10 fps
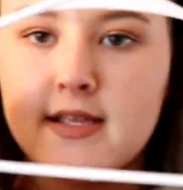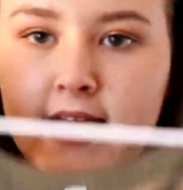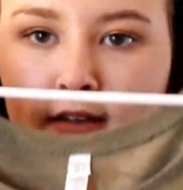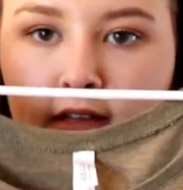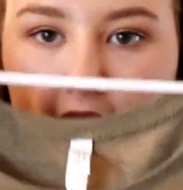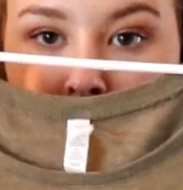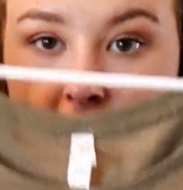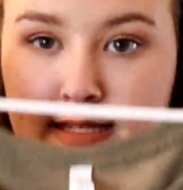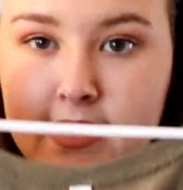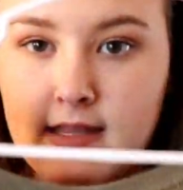It's kind of like a
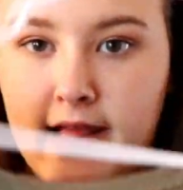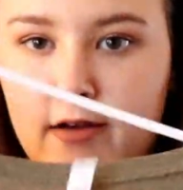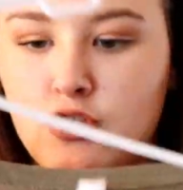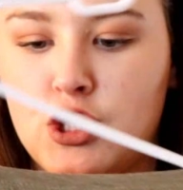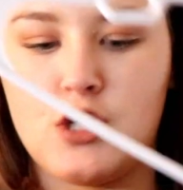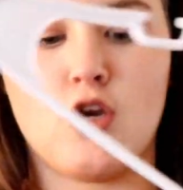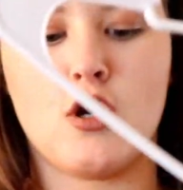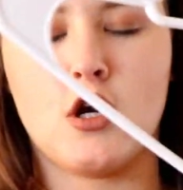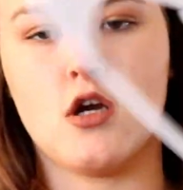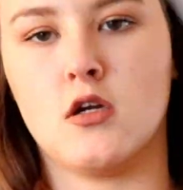
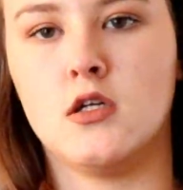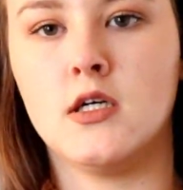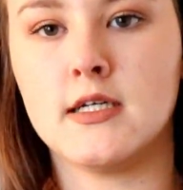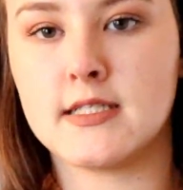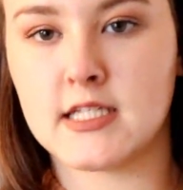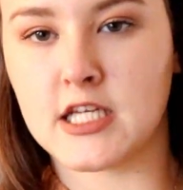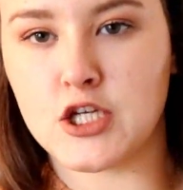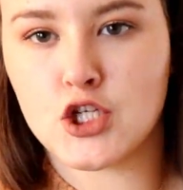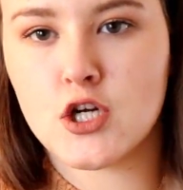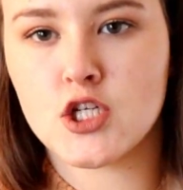slouchier
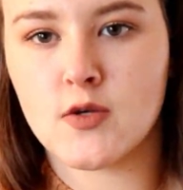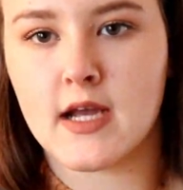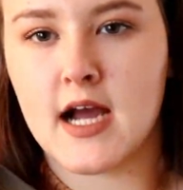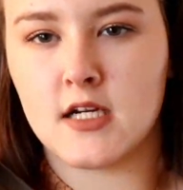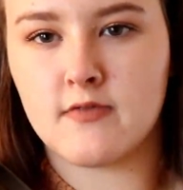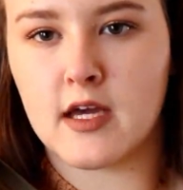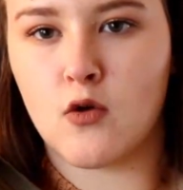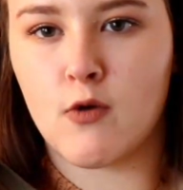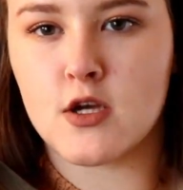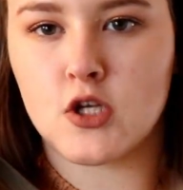t-shirt so it kind of
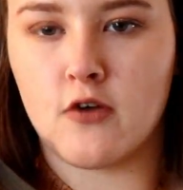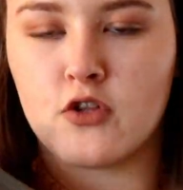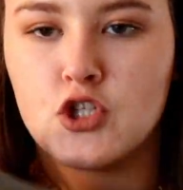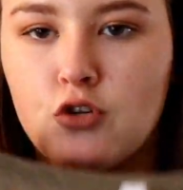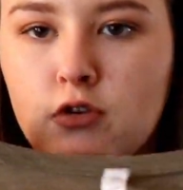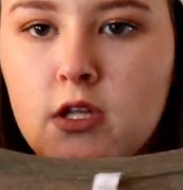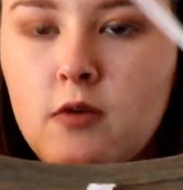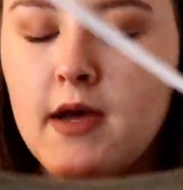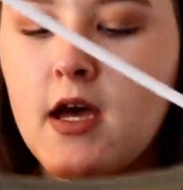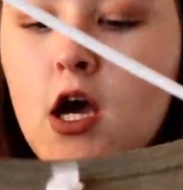like wears off the shoulder a
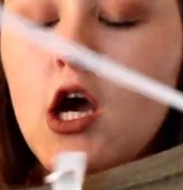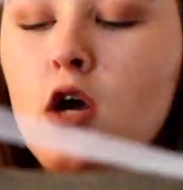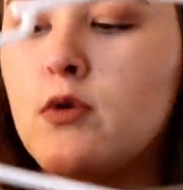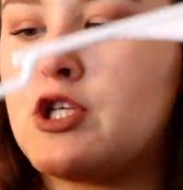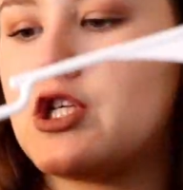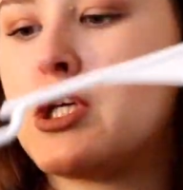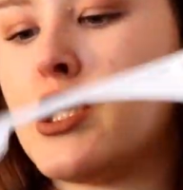little bit which is